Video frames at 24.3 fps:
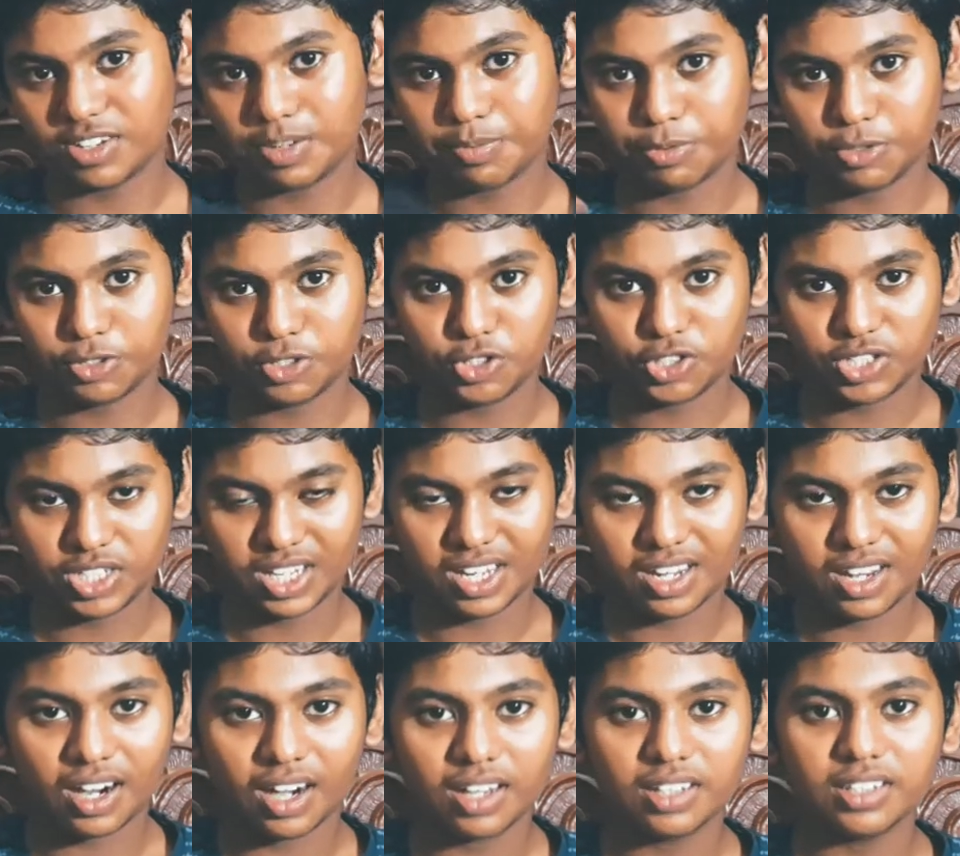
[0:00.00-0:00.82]
reproducing
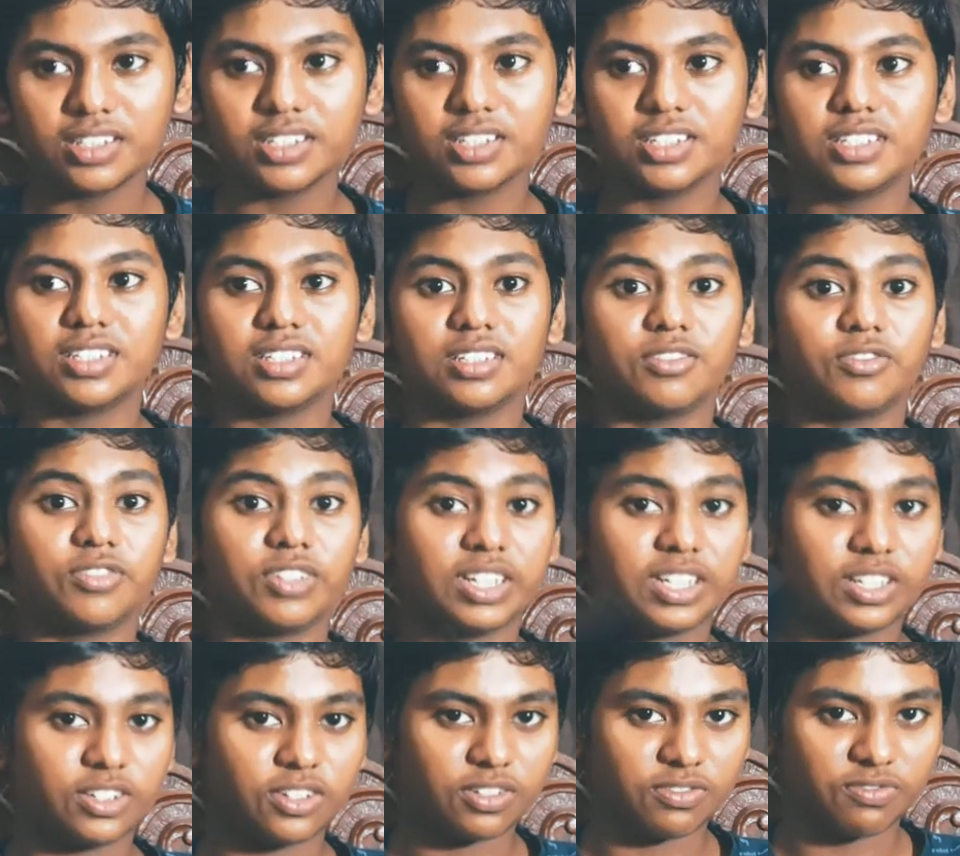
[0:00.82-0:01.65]
colors and
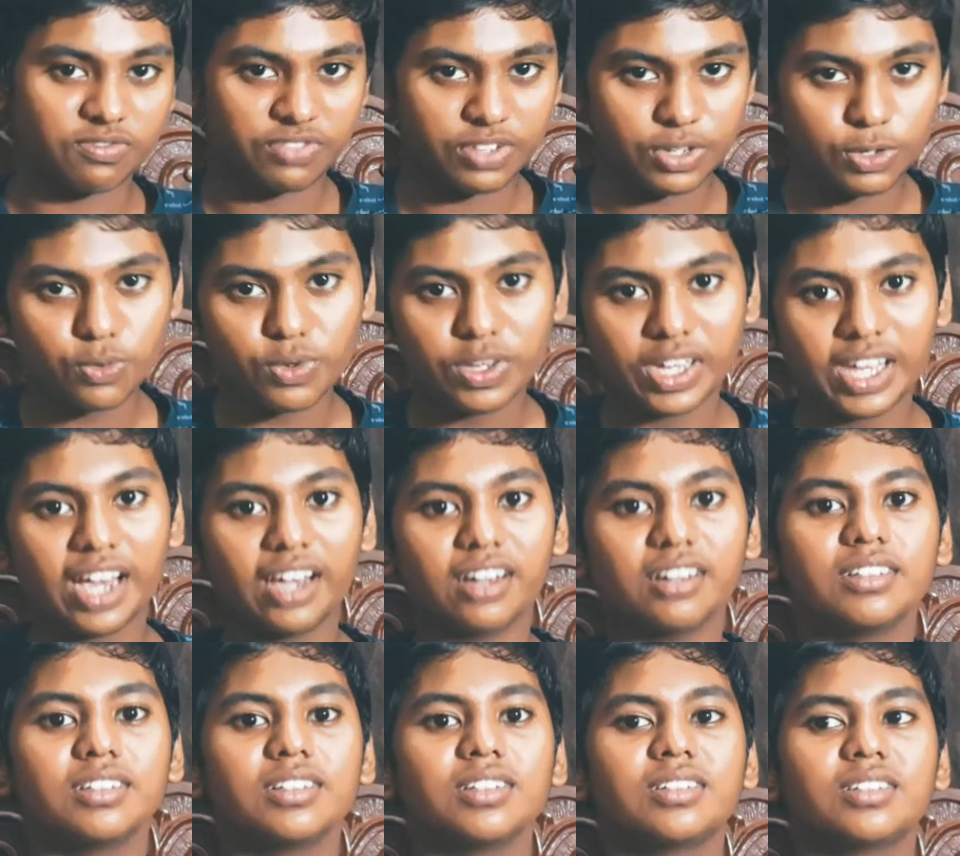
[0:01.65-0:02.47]
really good viewing
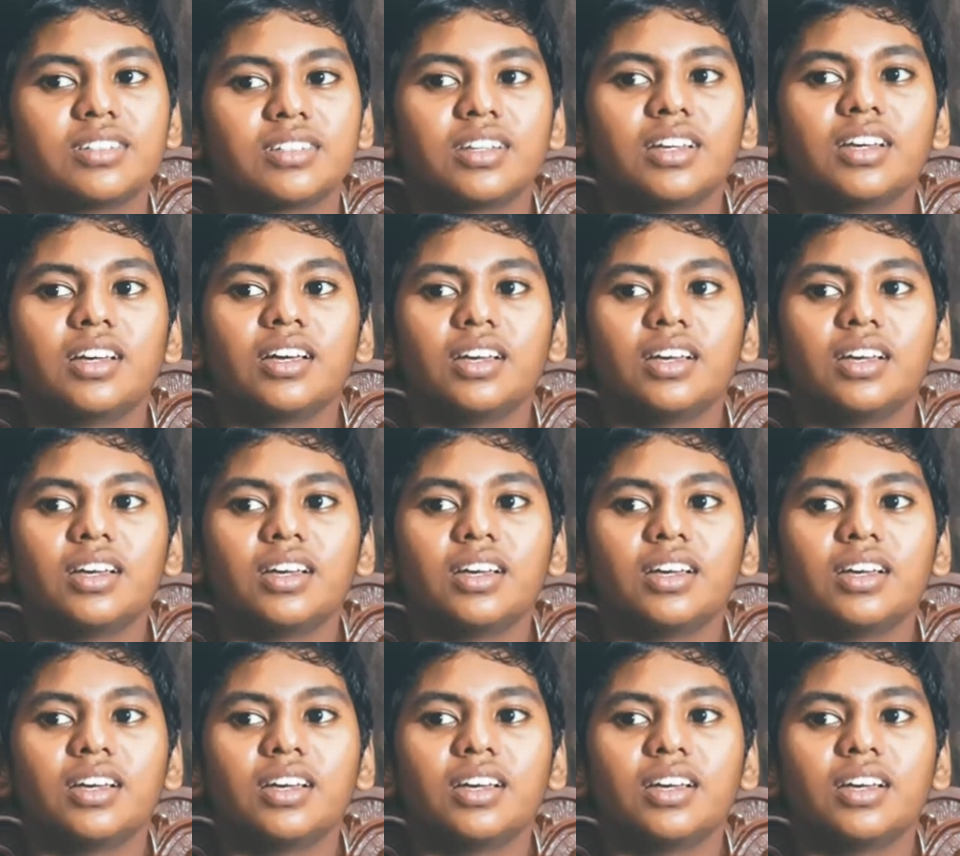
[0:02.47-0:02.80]
angles.